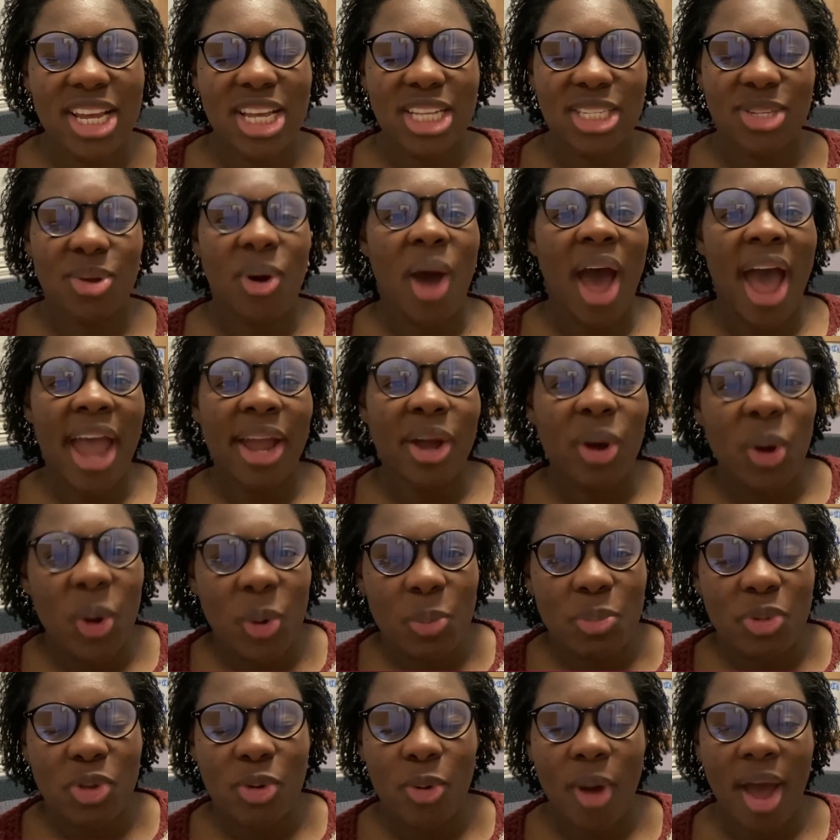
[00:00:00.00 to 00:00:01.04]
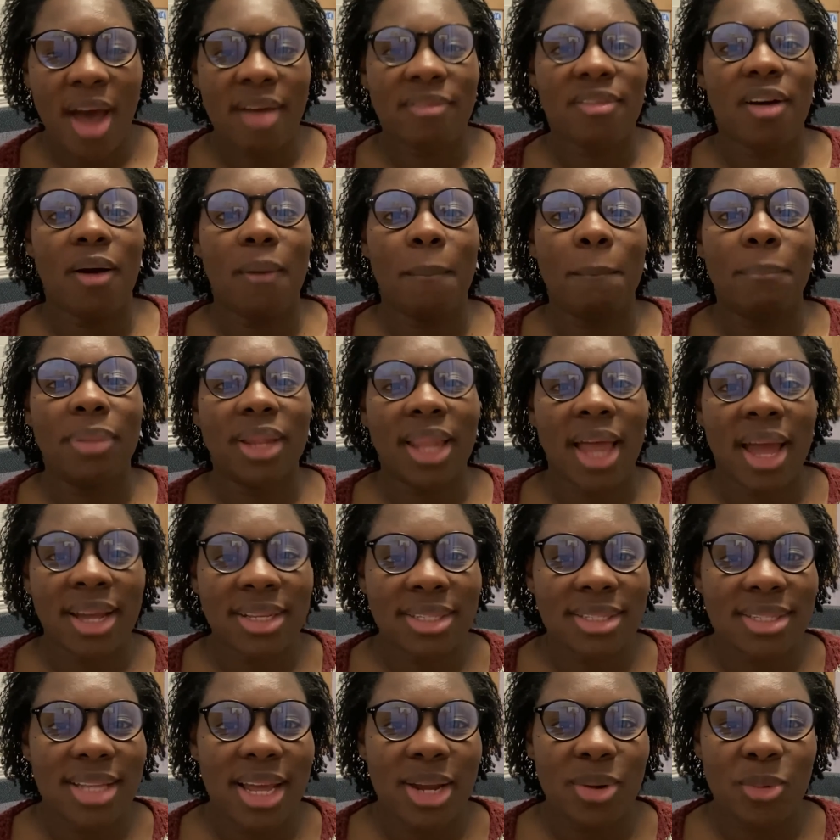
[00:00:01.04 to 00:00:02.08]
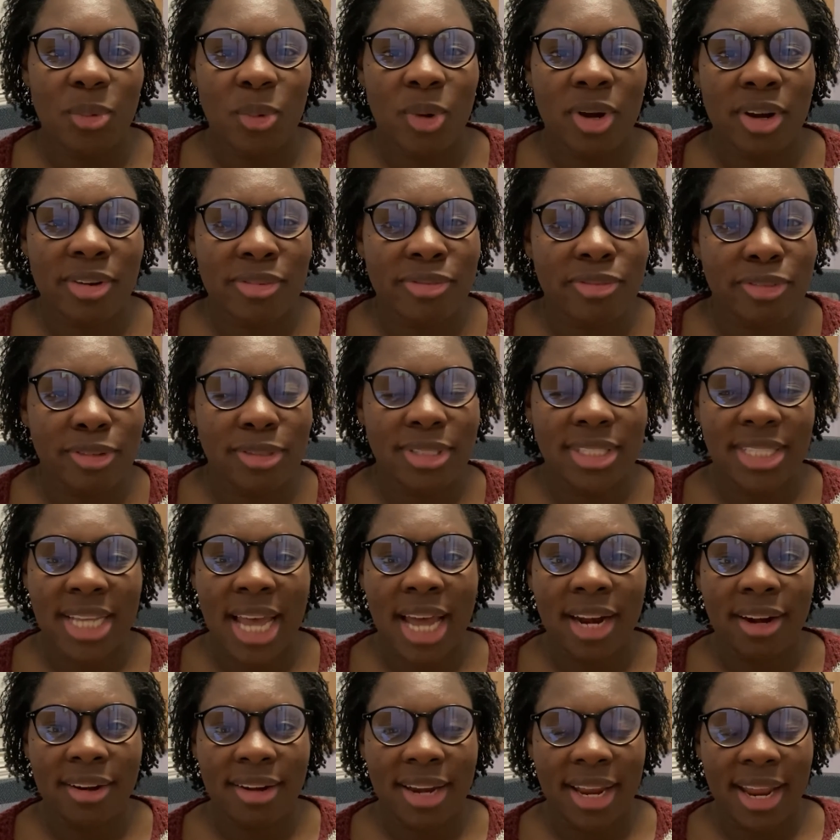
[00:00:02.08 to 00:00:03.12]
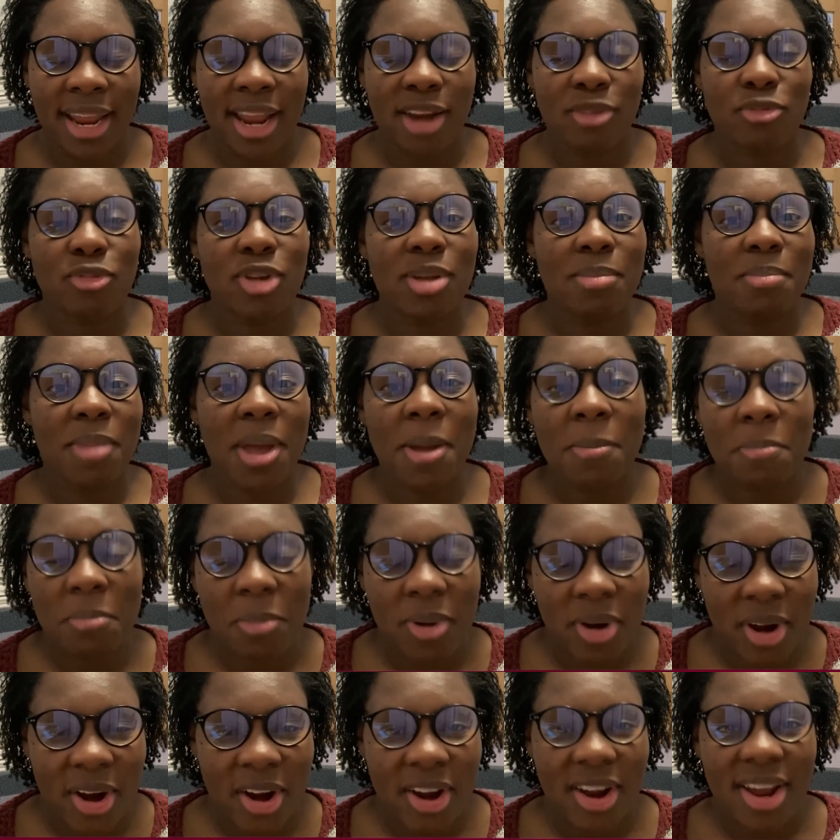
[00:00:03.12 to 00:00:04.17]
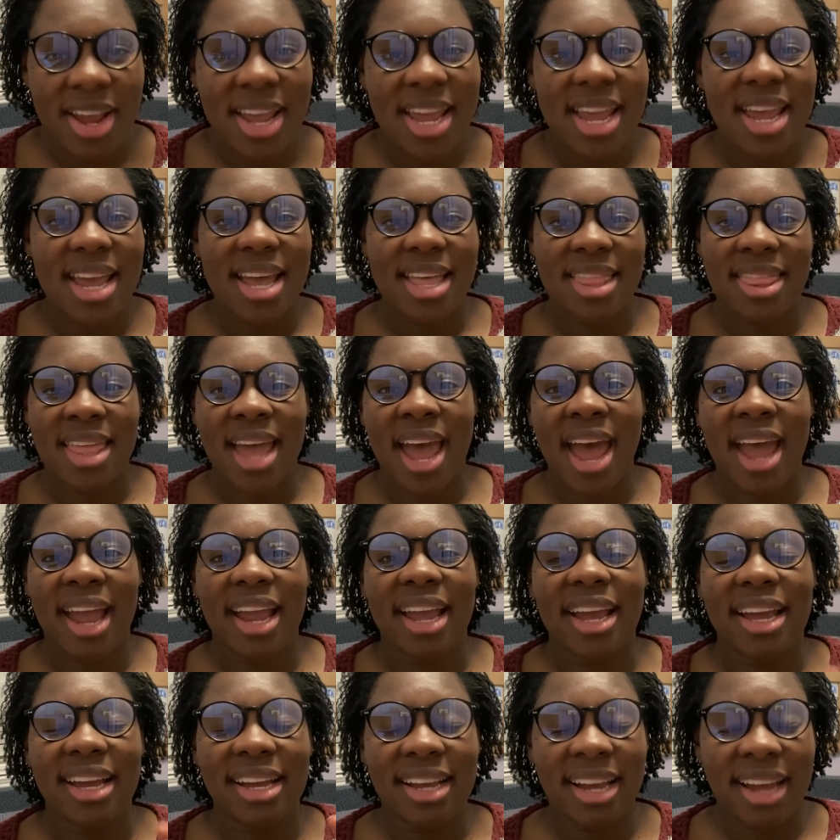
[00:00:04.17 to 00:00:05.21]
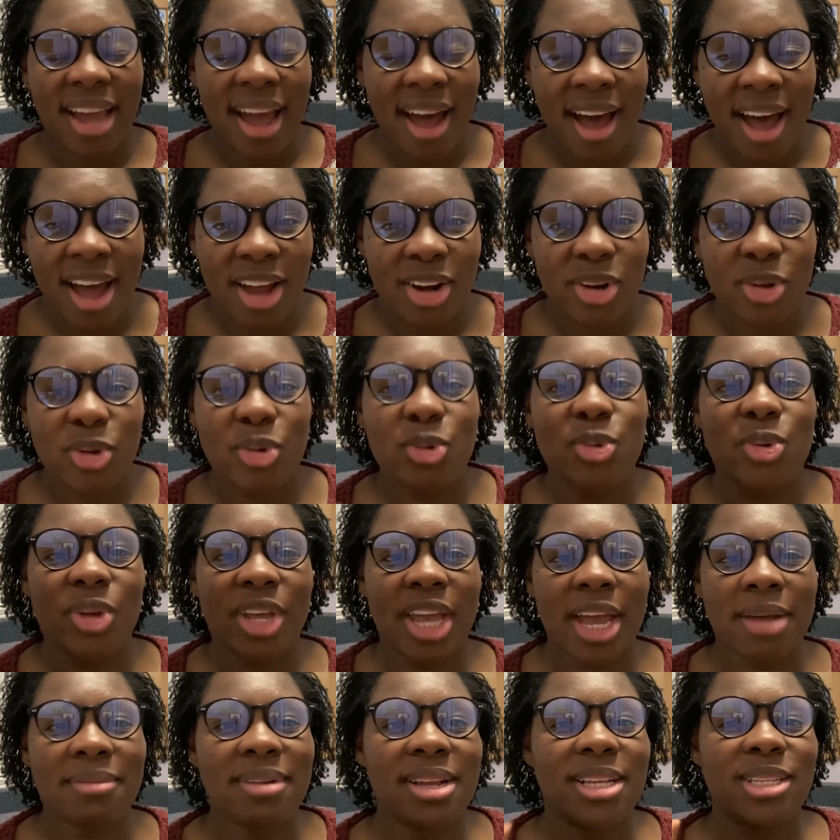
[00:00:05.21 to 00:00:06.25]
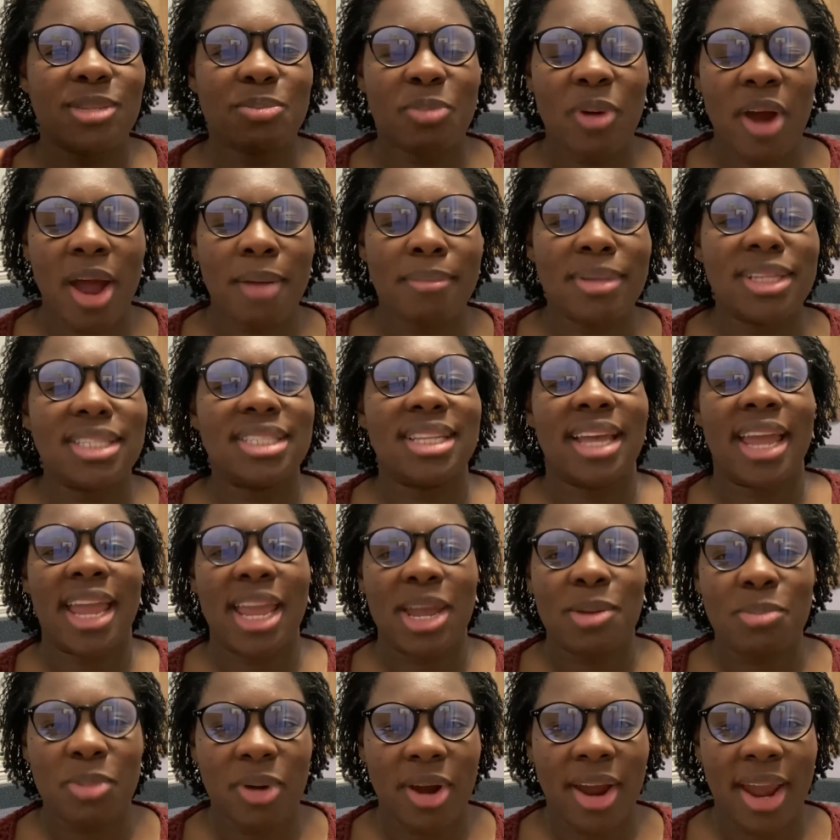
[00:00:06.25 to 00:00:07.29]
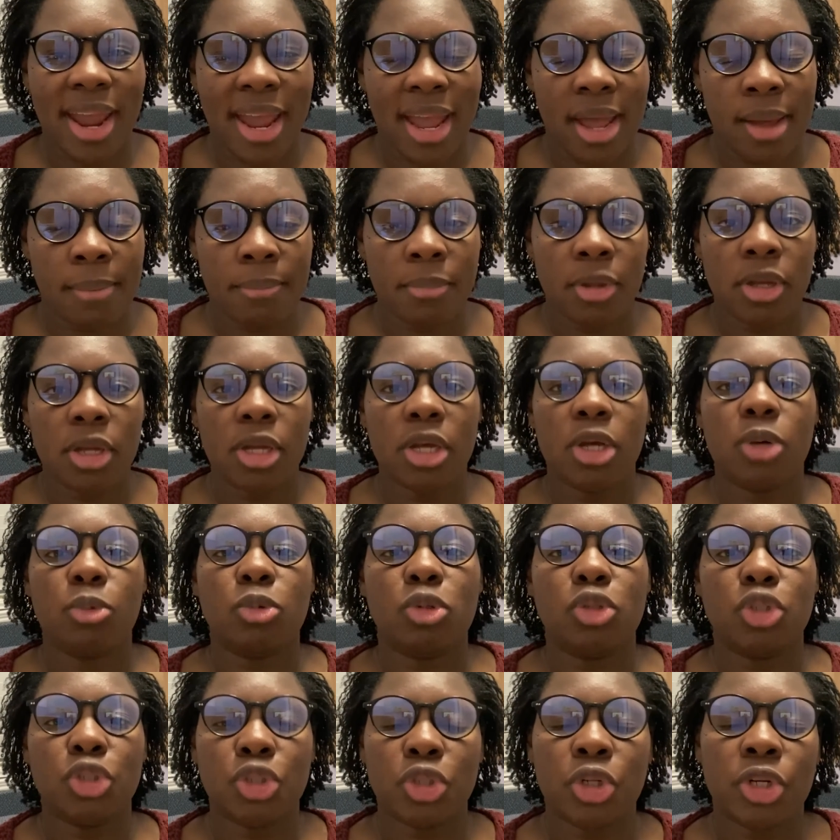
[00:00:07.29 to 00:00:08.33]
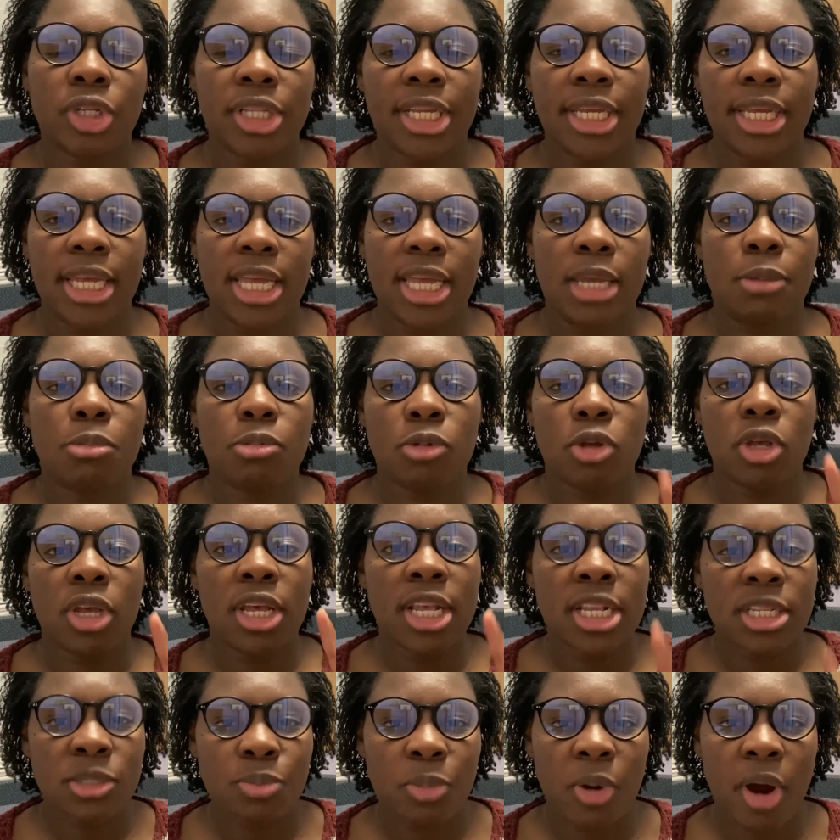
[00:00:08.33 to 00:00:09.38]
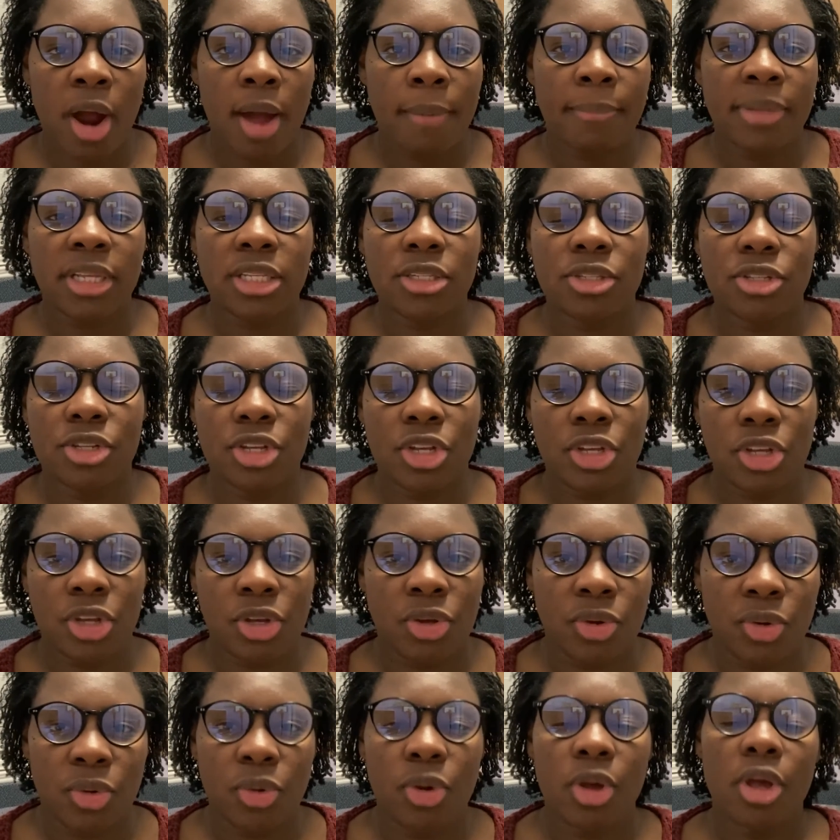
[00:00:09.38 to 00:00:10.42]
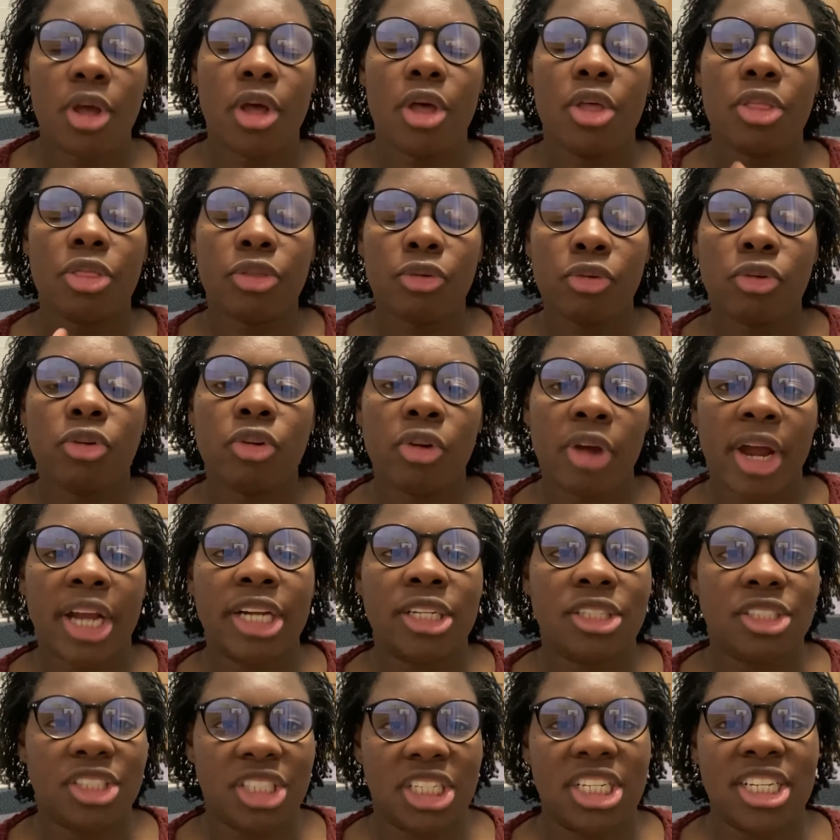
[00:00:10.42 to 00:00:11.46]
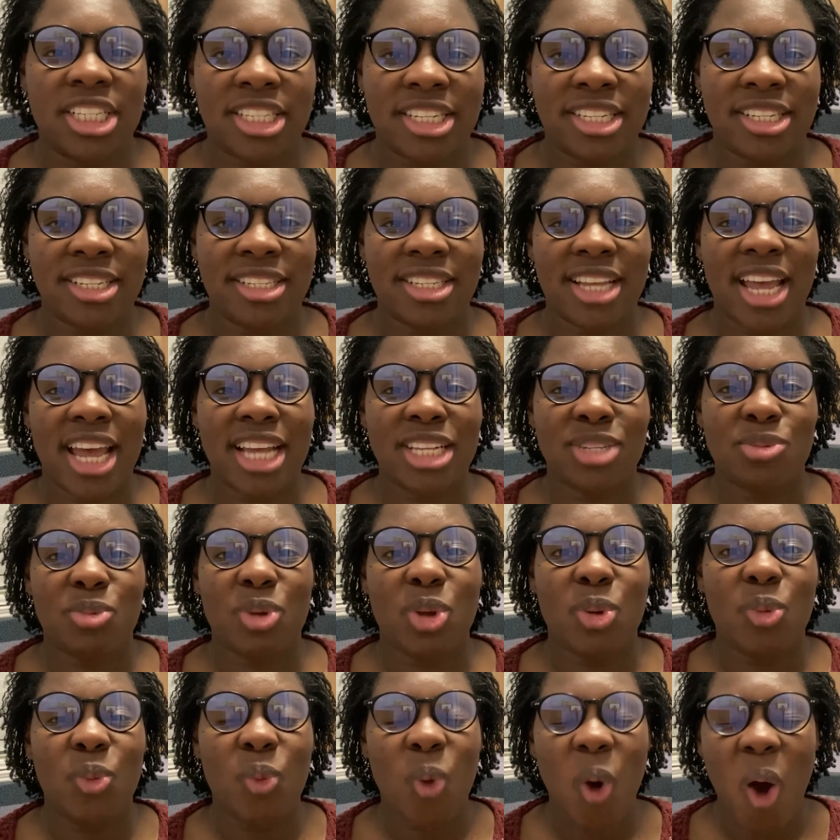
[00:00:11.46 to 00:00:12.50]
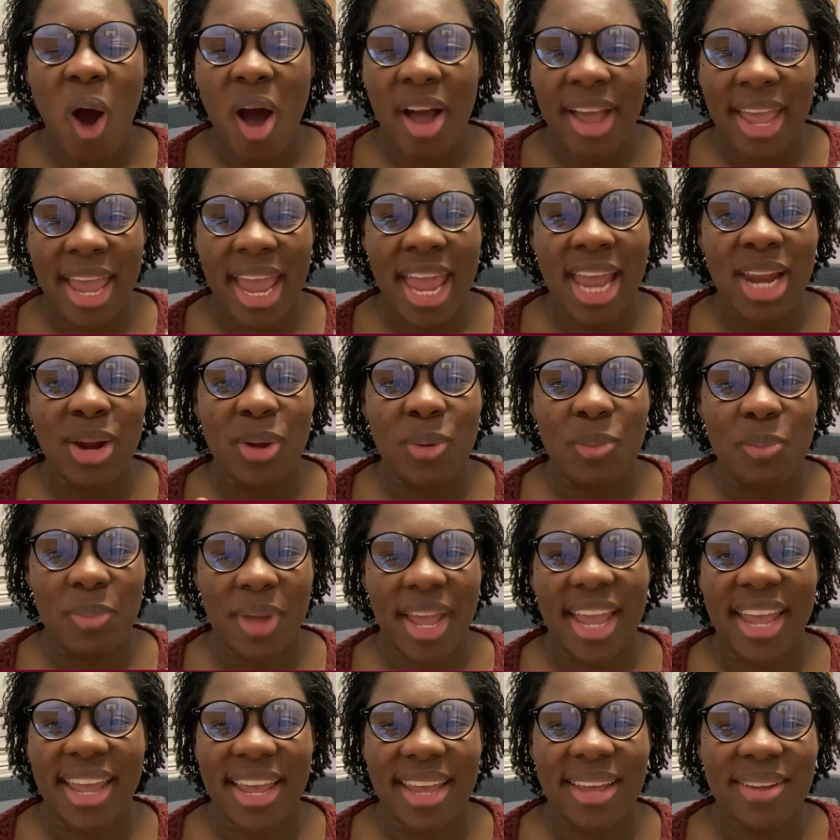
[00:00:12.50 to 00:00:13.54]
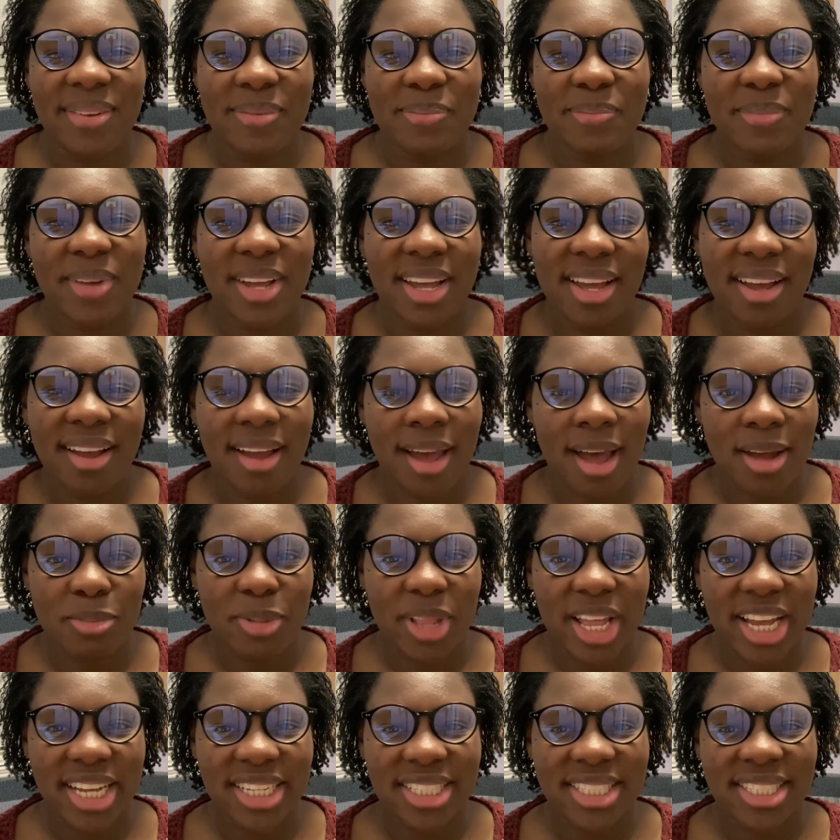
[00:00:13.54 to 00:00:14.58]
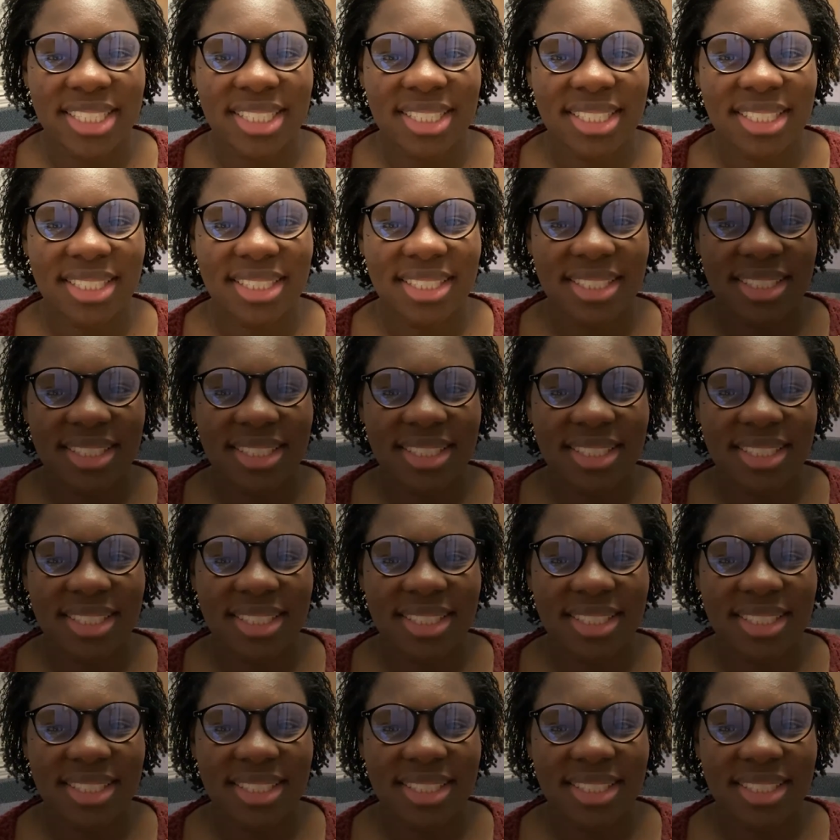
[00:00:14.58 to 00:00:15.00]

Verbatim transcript: So I hope you have a blessed and wonderful Saturday and remember that God, who kept his promise to Abraham, will surely keep his promise to you through Christ Jesus as we walk and obey him. God bless.